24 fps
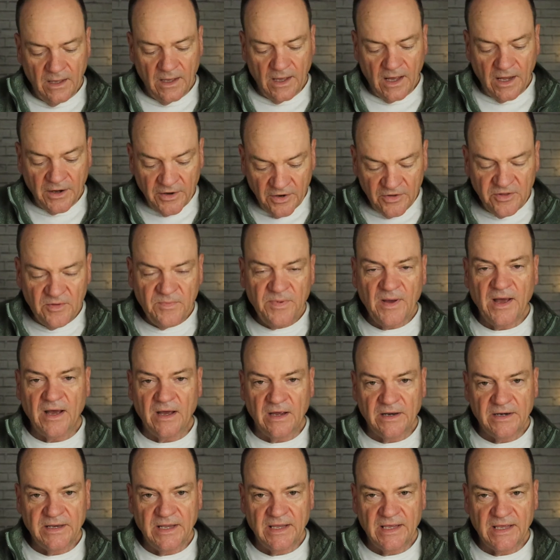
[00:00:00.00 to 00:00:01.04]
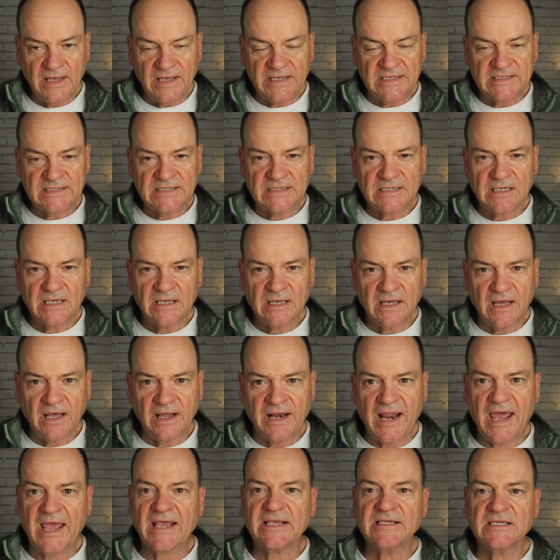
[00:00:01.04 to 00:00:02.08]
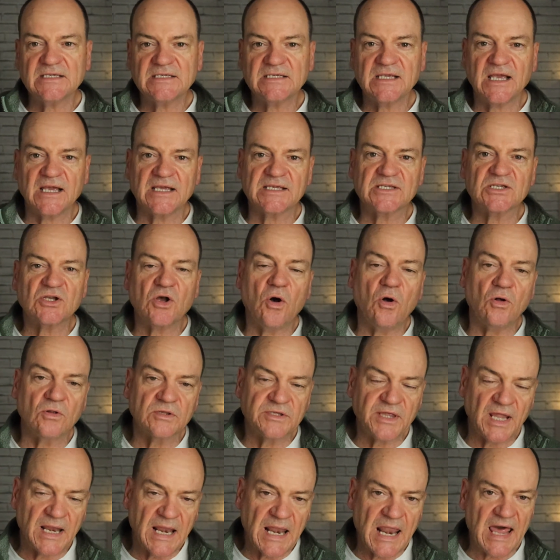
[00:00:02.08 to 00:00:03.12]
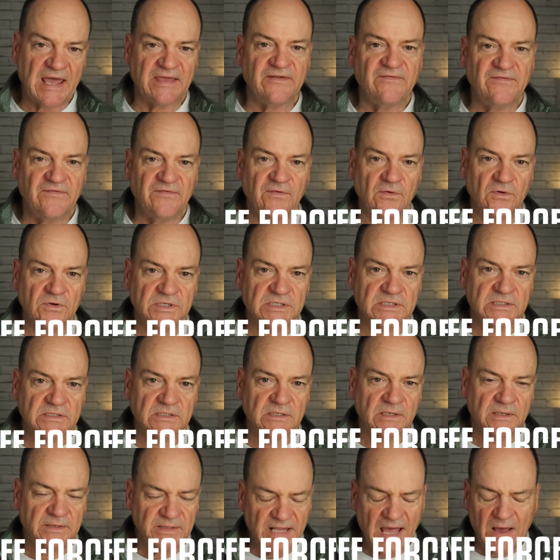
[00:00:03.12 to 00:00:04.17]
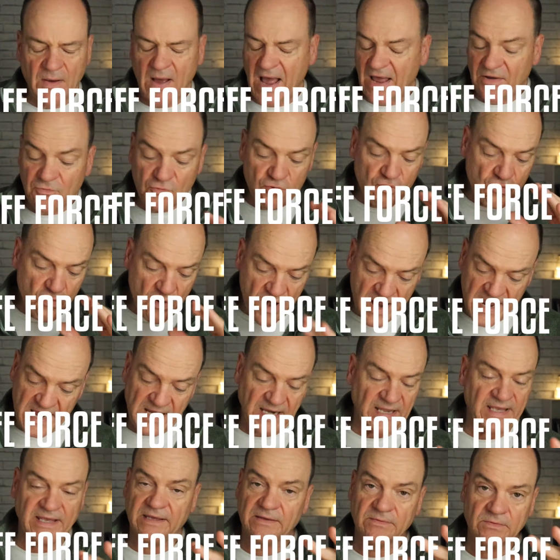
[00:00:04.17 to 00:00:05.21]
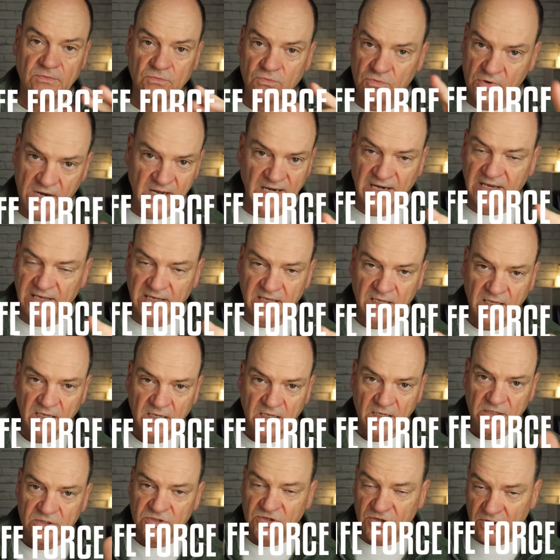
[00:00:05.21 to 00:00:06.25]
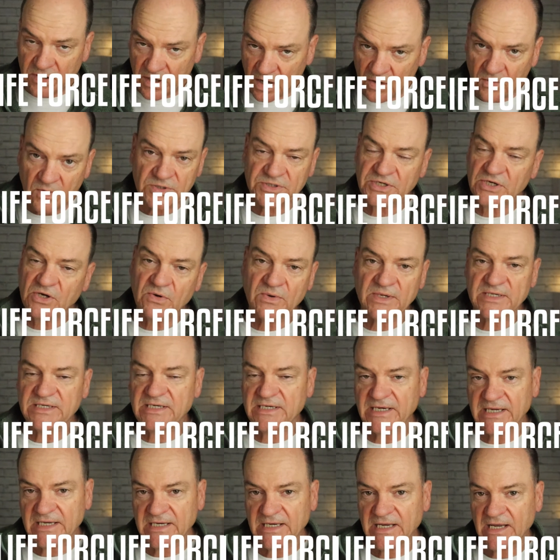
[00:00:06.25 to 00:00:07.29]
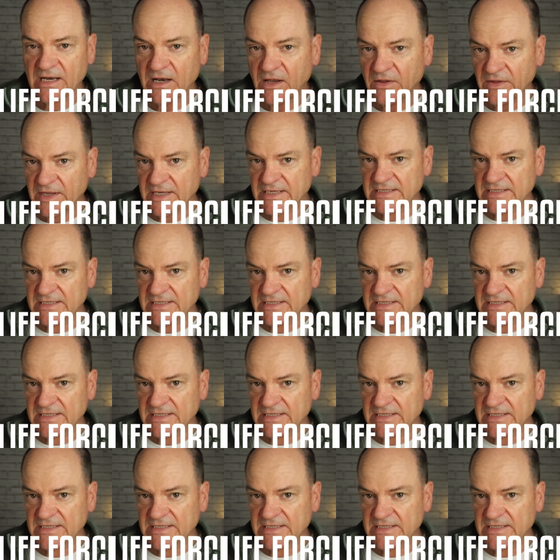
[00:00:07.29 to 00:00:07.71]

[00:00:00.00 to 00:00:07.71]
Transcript: Another part is an exercise called the life force. Now, I really do not want to go into detail on